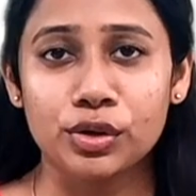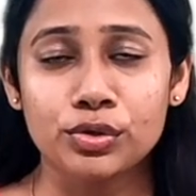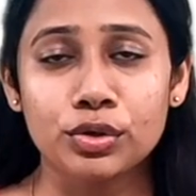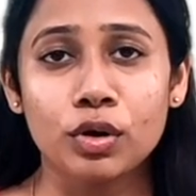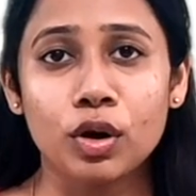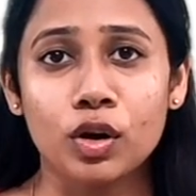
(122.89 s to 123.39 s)
you
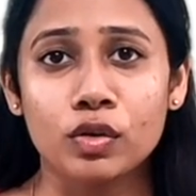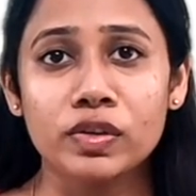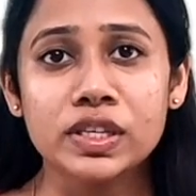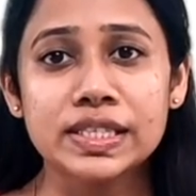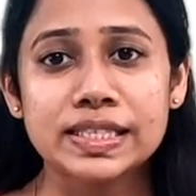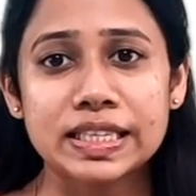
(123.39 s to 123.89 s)
should
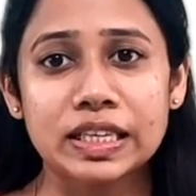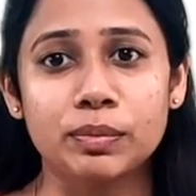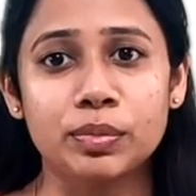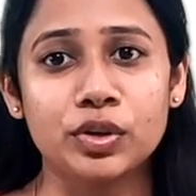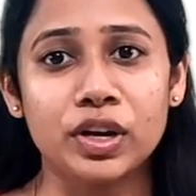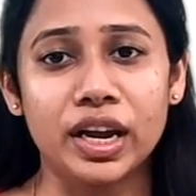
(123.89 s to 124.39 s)
always
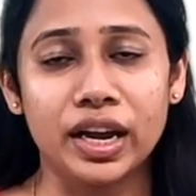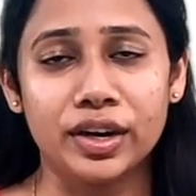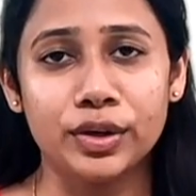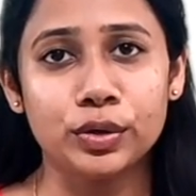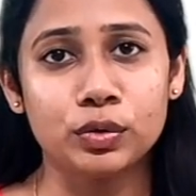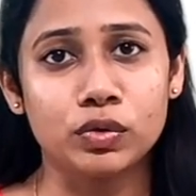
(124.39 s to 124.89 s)
sleep your
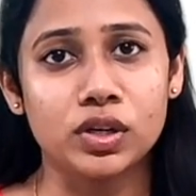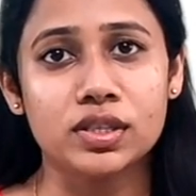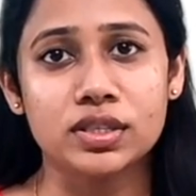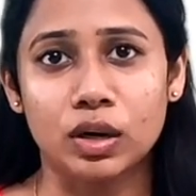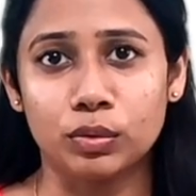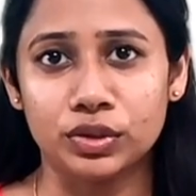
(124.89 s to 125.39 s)
head
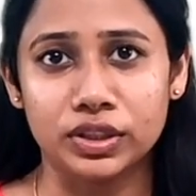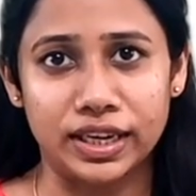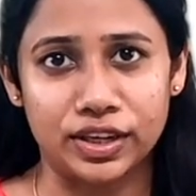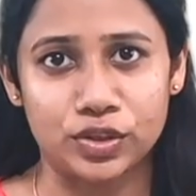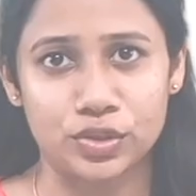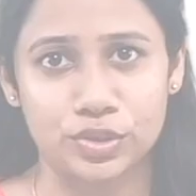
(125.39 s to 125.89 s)
towards south
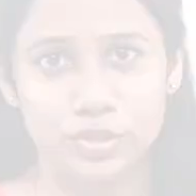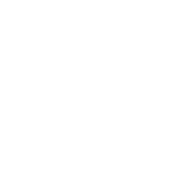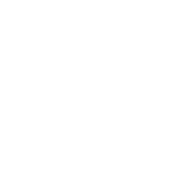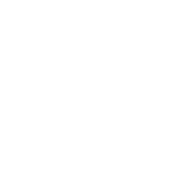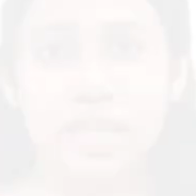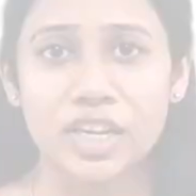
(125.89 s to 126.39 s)

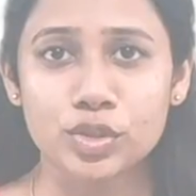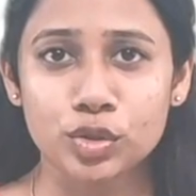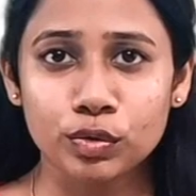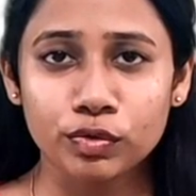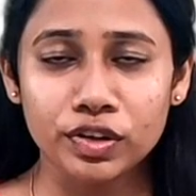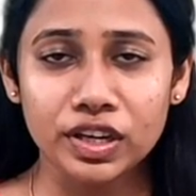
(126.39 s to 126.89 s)
direction. Next
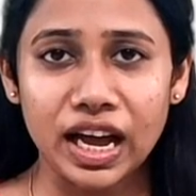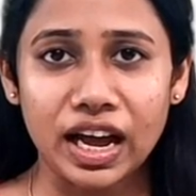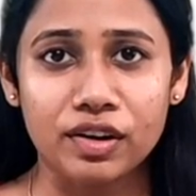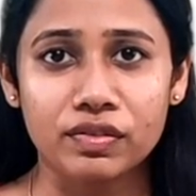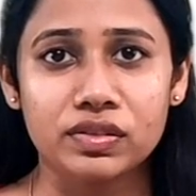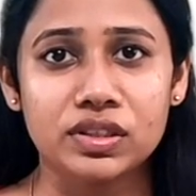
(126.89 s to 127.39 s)
room we
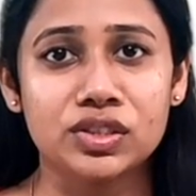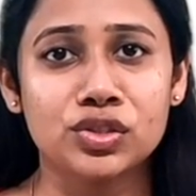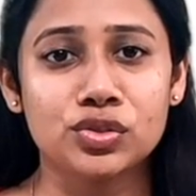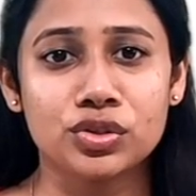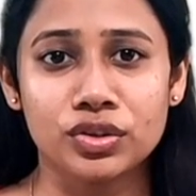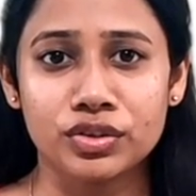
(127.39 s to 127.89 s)
have
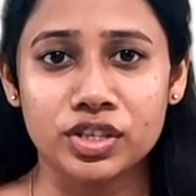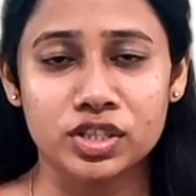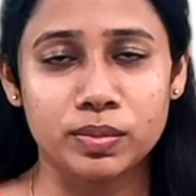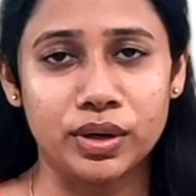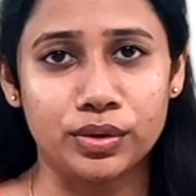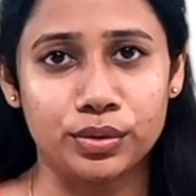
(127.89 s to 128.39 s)
is children's
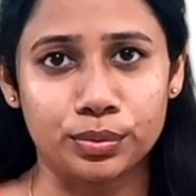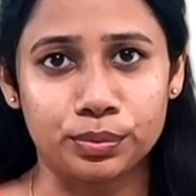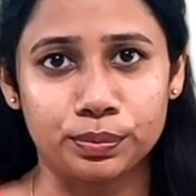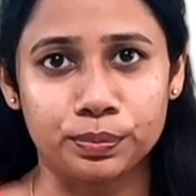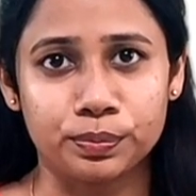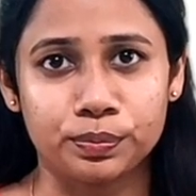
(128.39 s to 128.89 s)
bedroom.
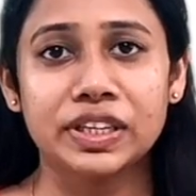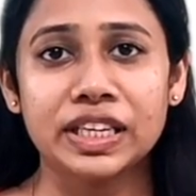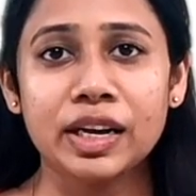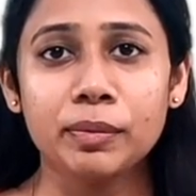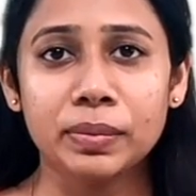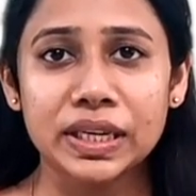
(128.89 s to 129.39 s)
We
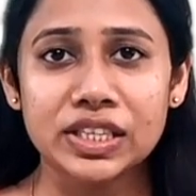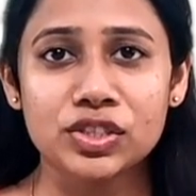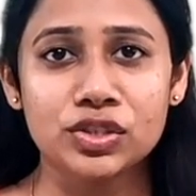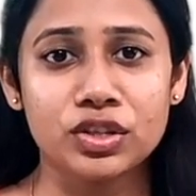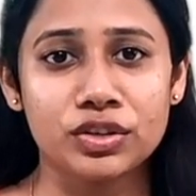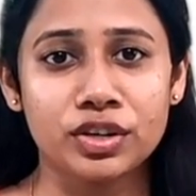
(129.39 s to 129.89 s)
can
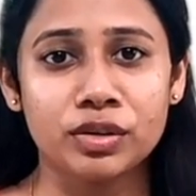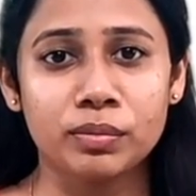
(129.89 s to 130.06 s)
place children's